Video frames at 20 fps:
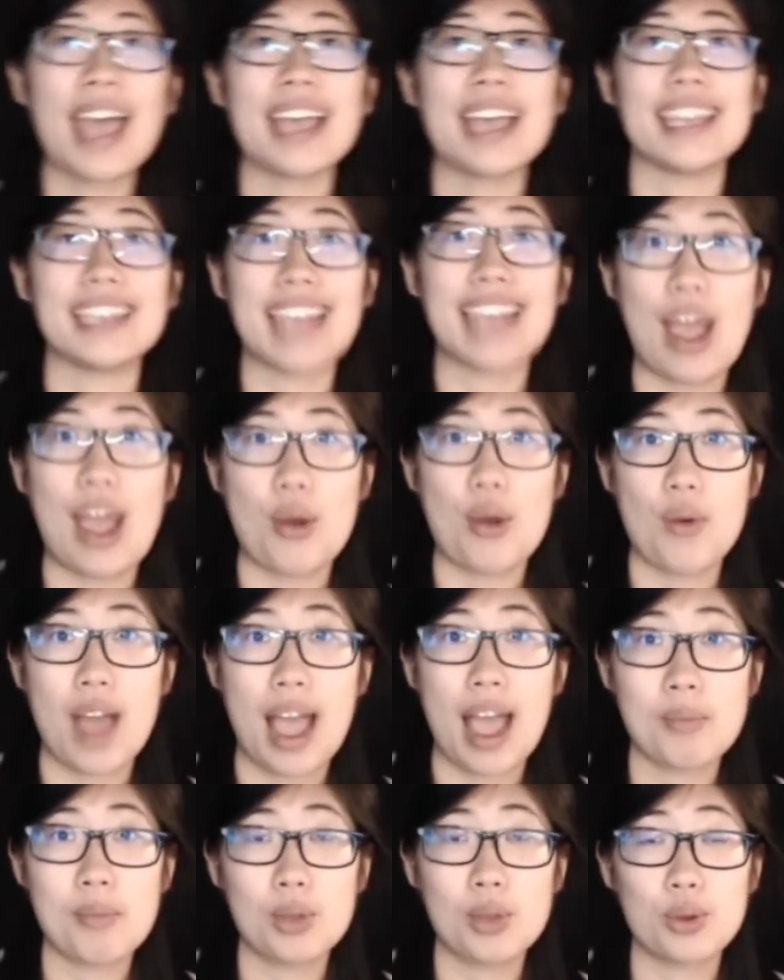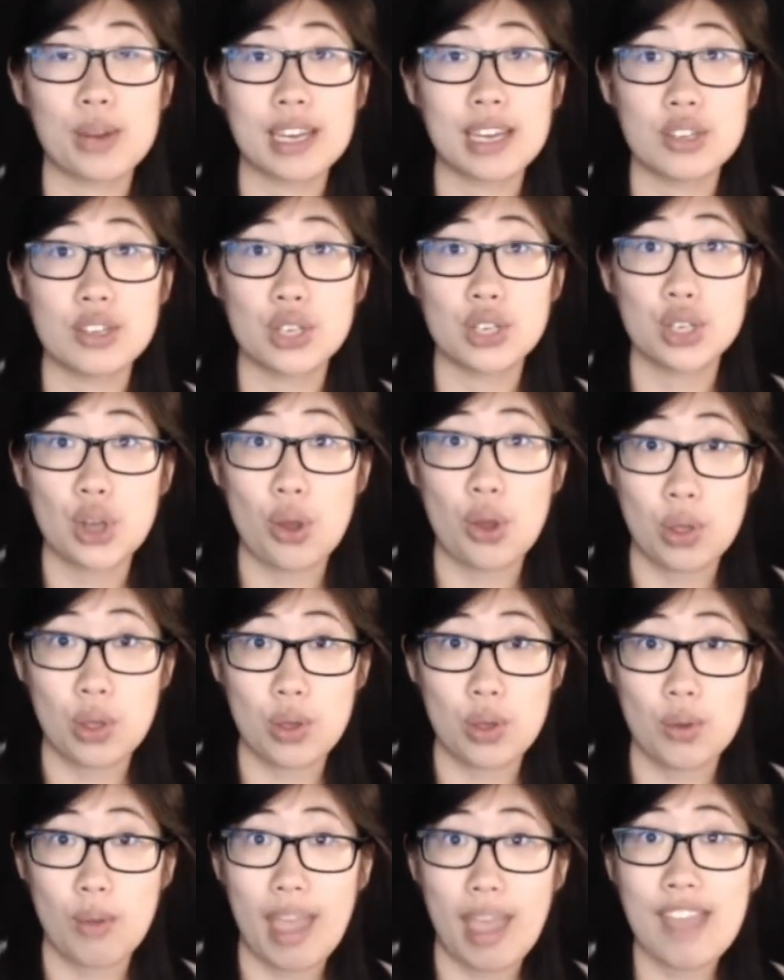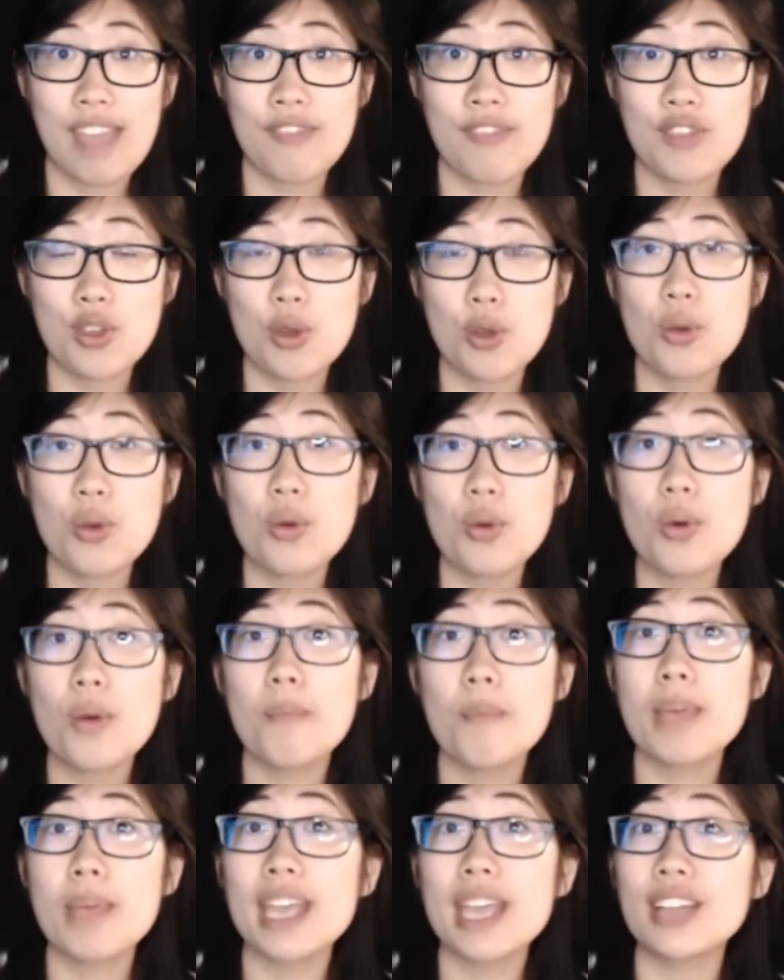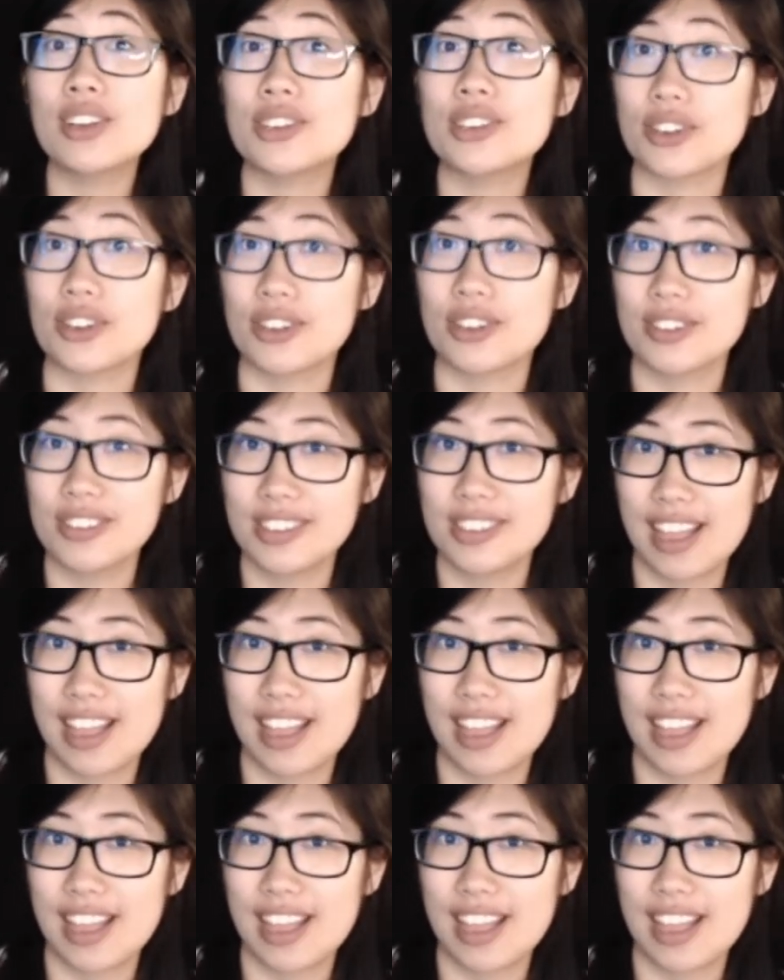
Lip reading: Now, I'm going to show you a few pictures